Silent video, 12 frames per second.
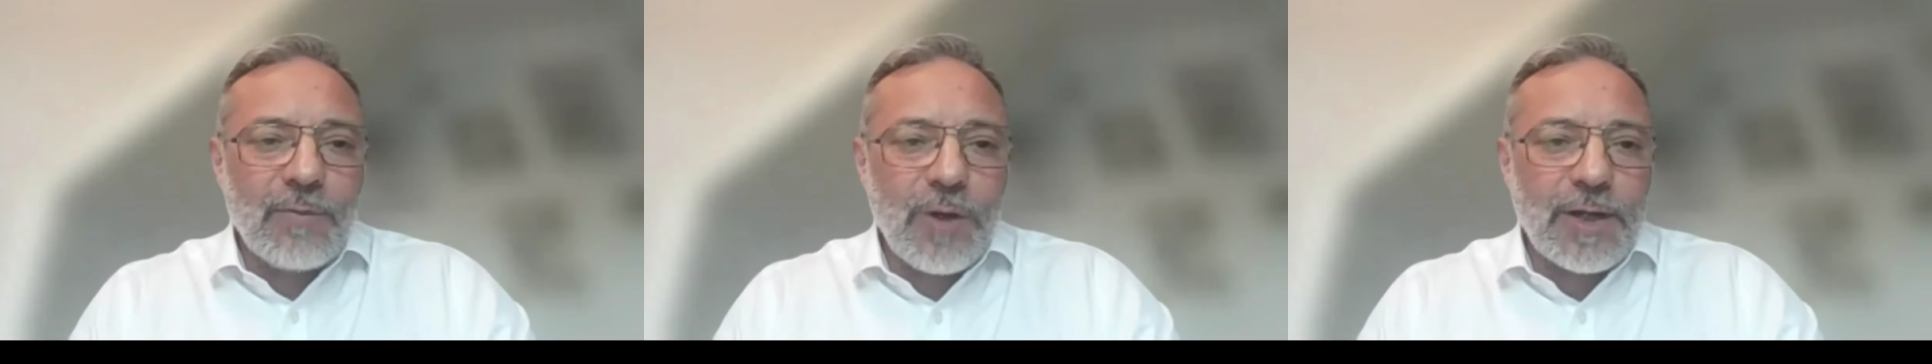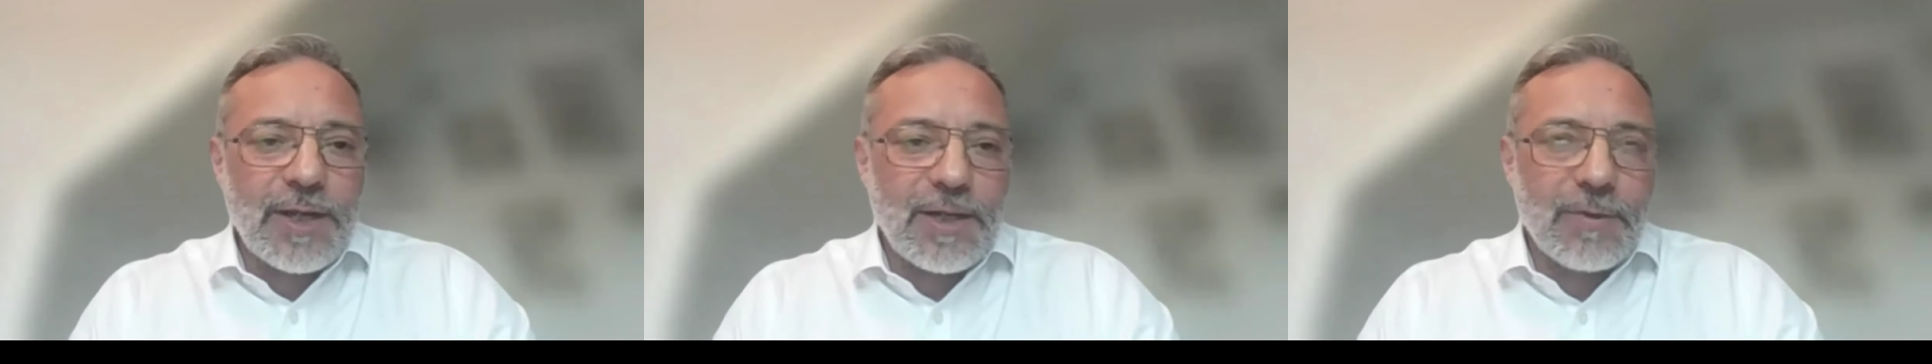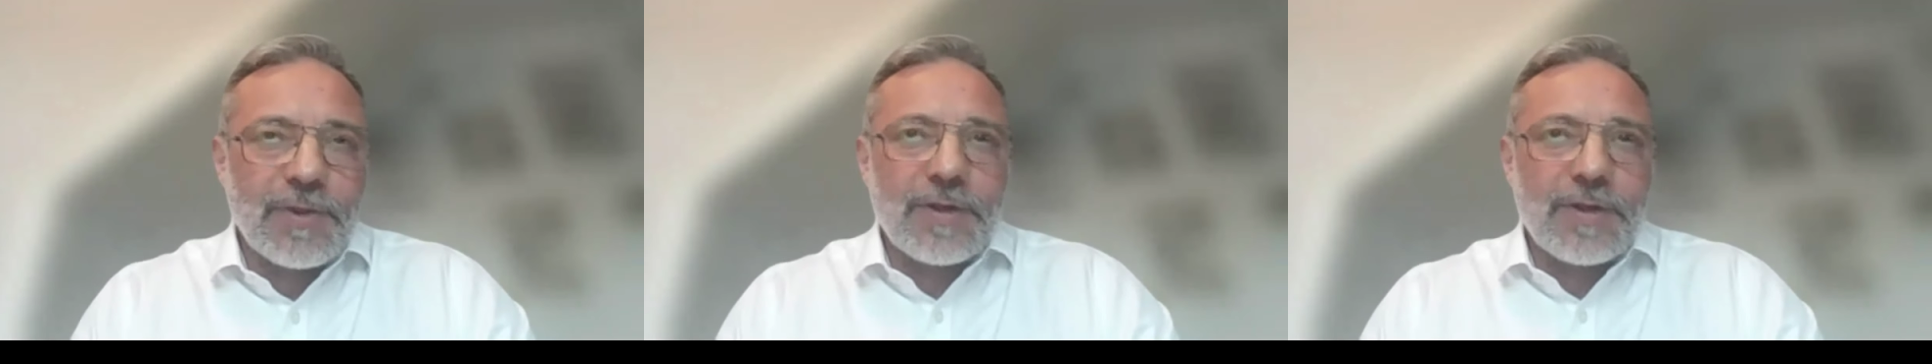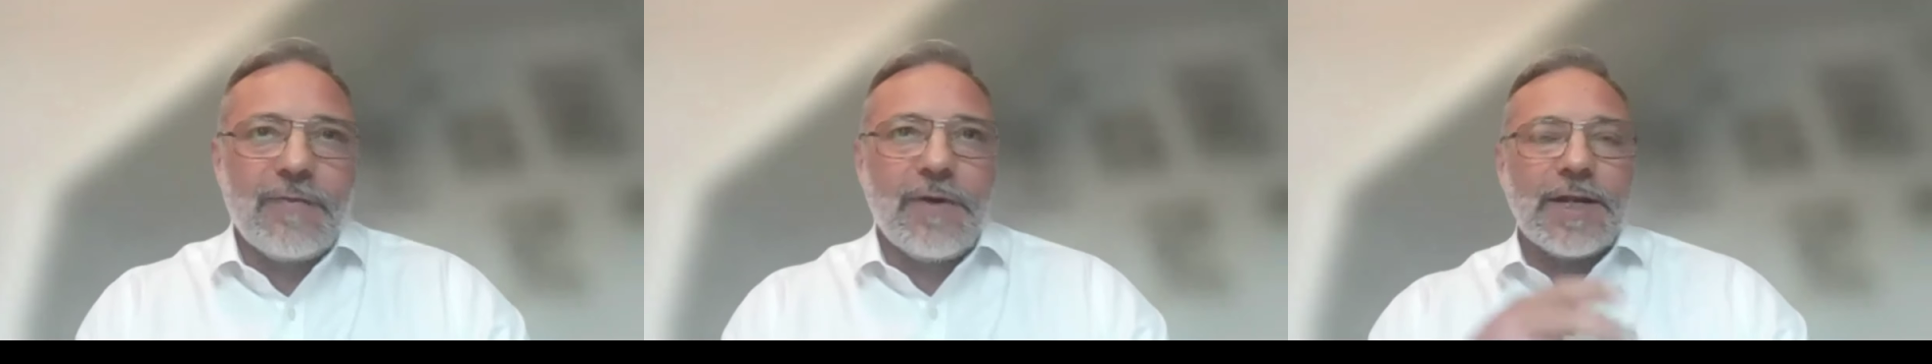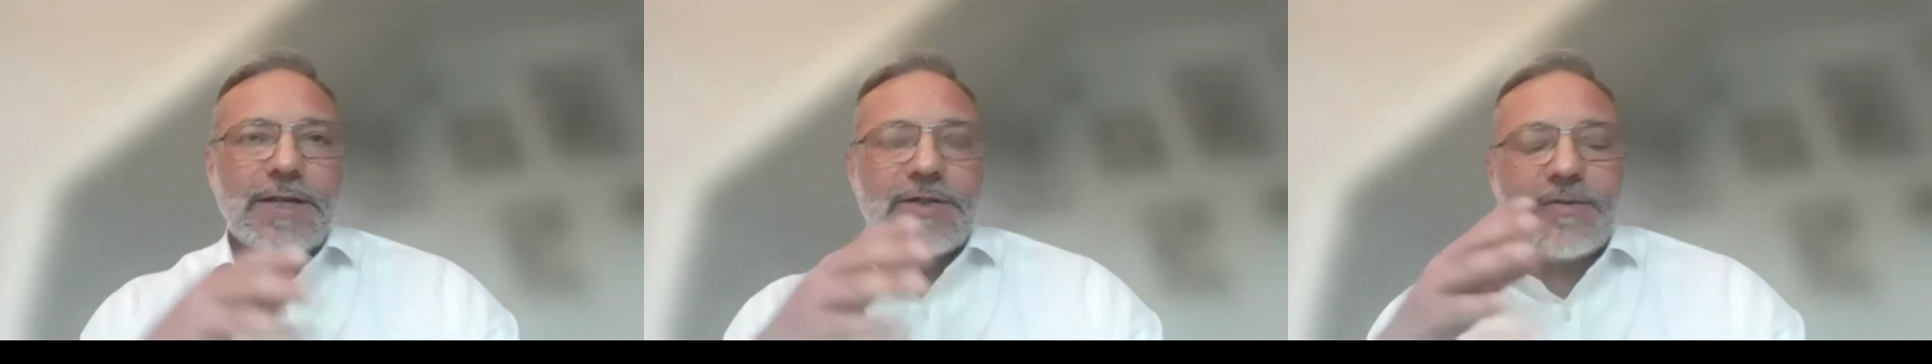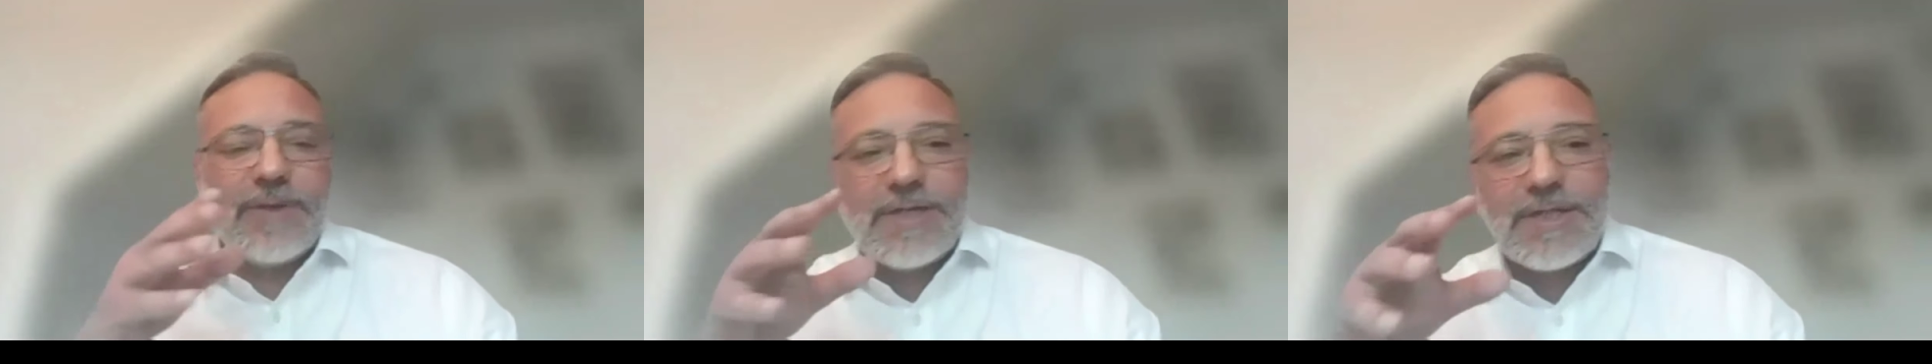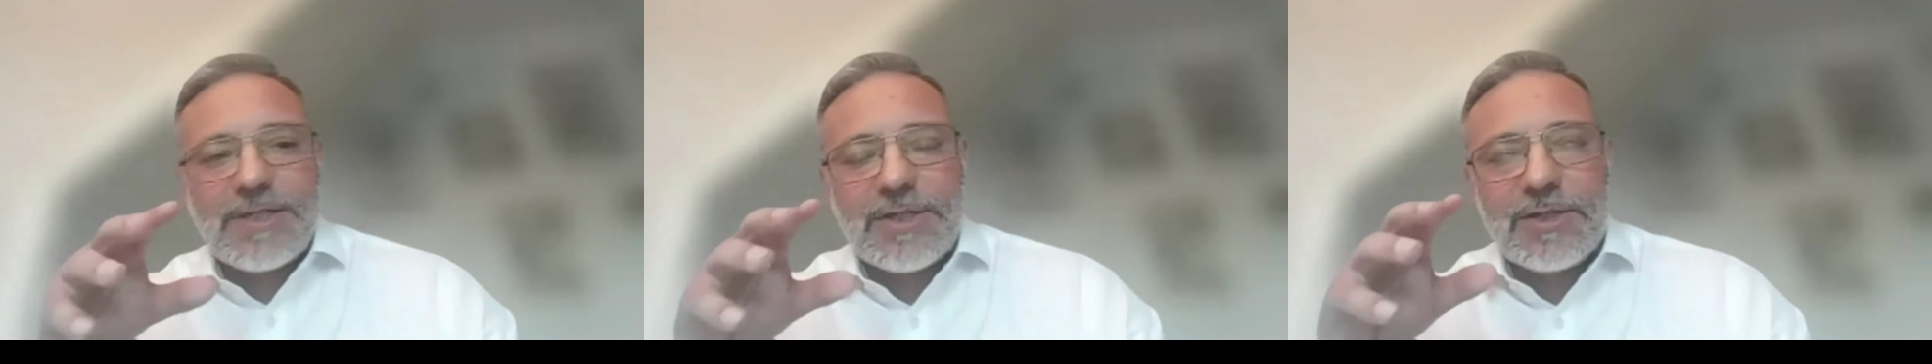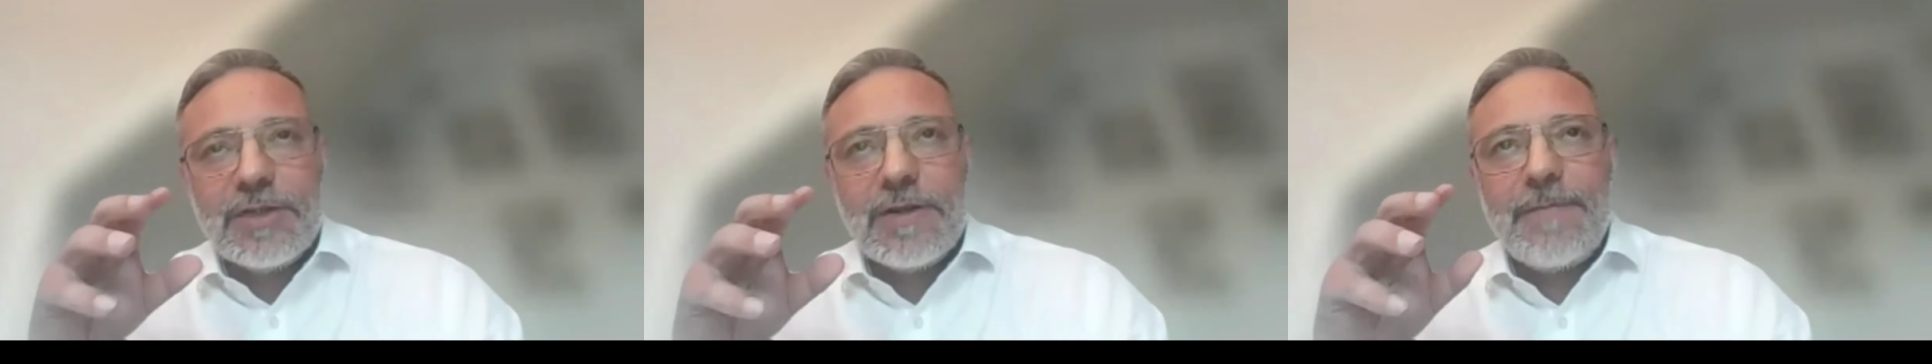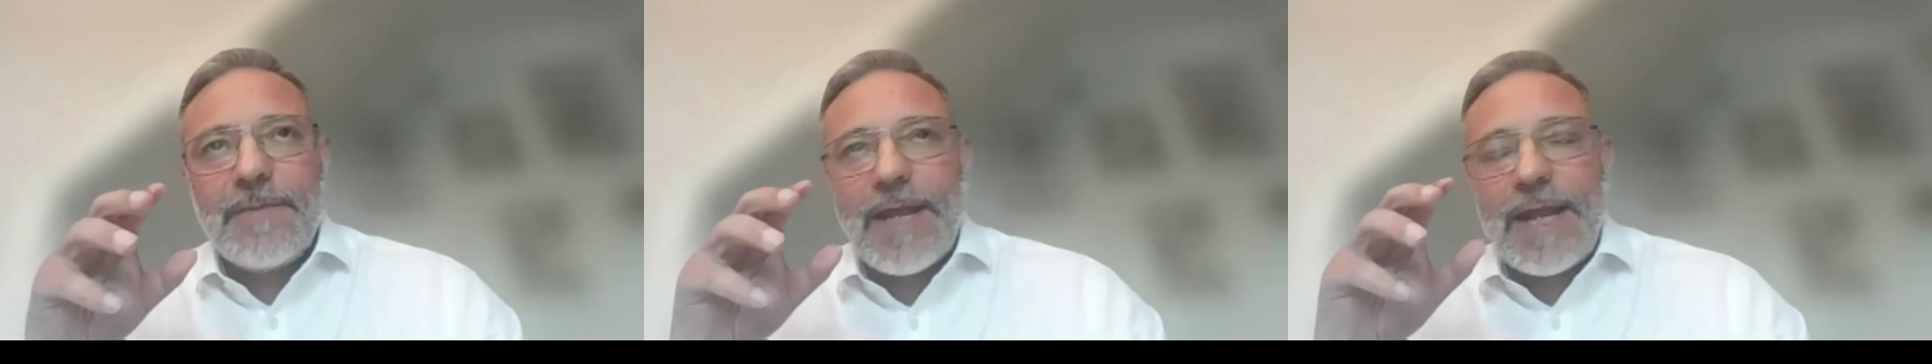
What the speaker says: working with an advisor is to